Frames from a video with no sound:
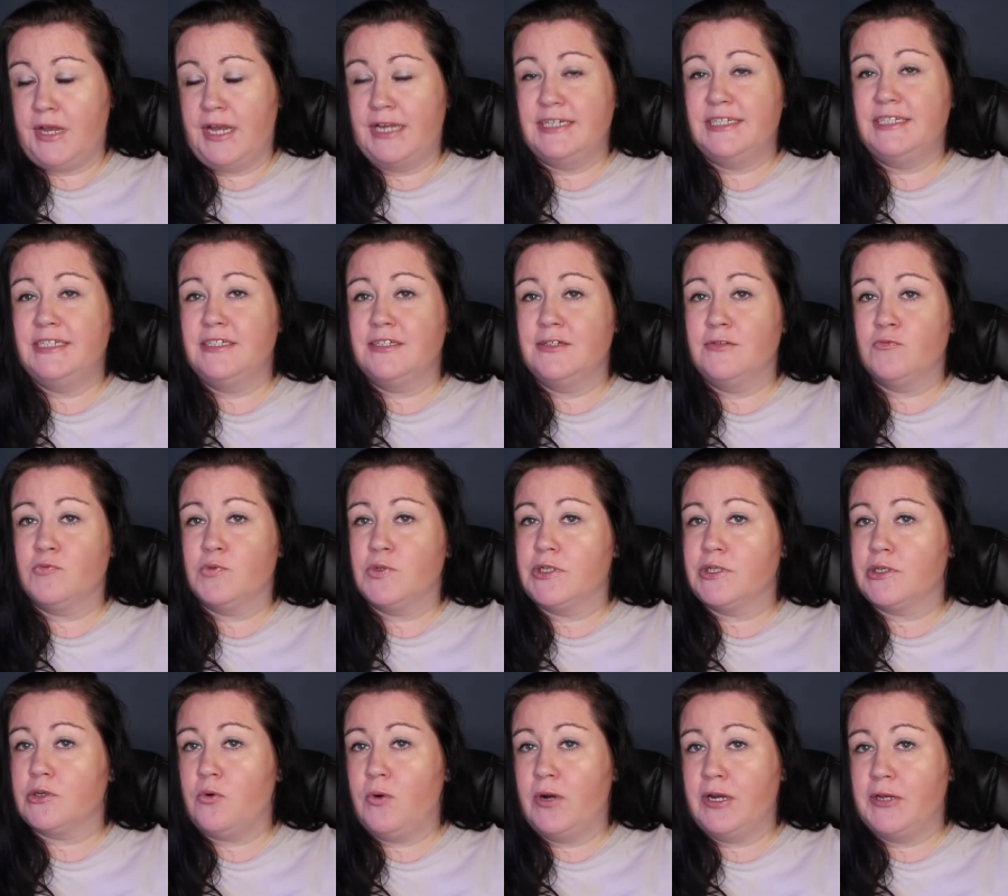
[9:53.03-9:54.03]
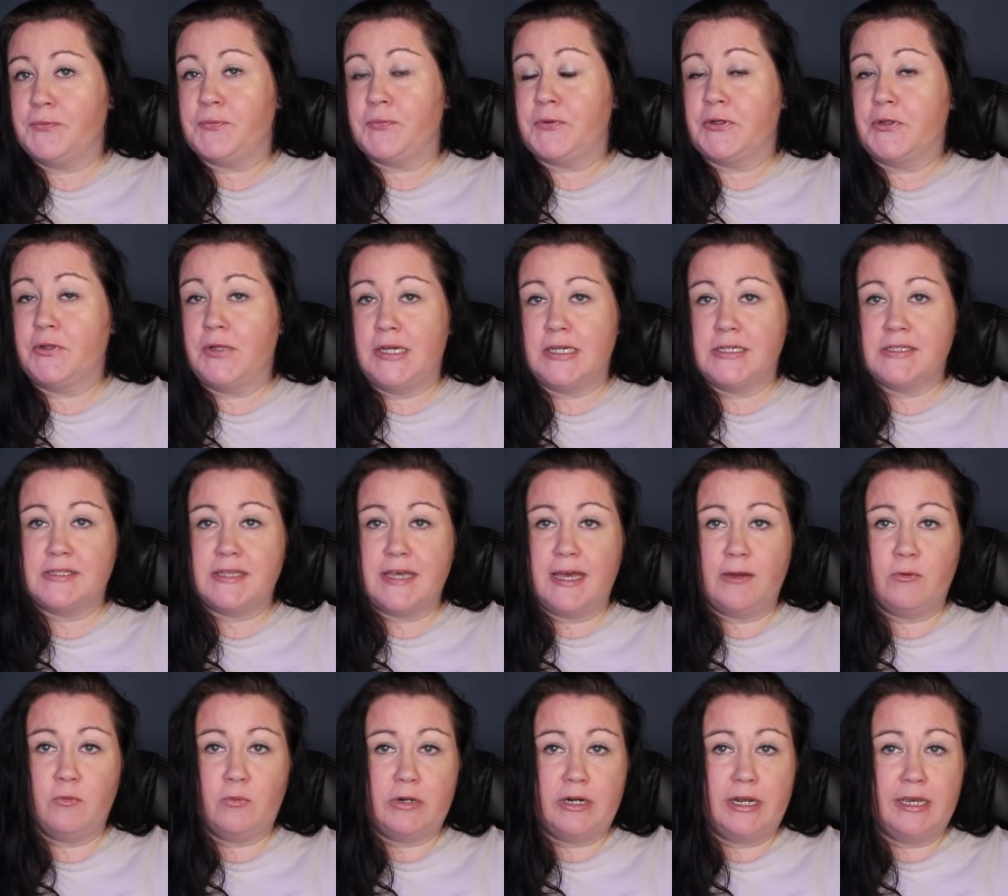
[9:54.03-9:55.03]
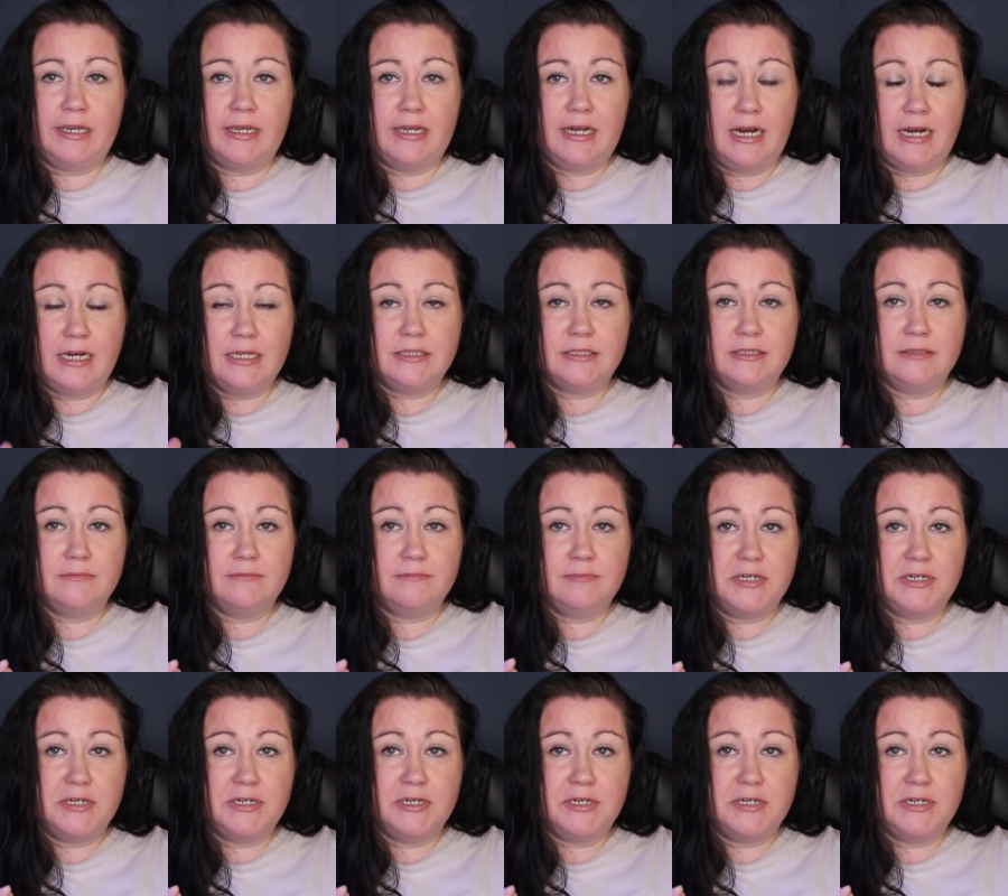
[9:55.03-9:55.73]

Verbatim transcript: I didn't quite realize that when I got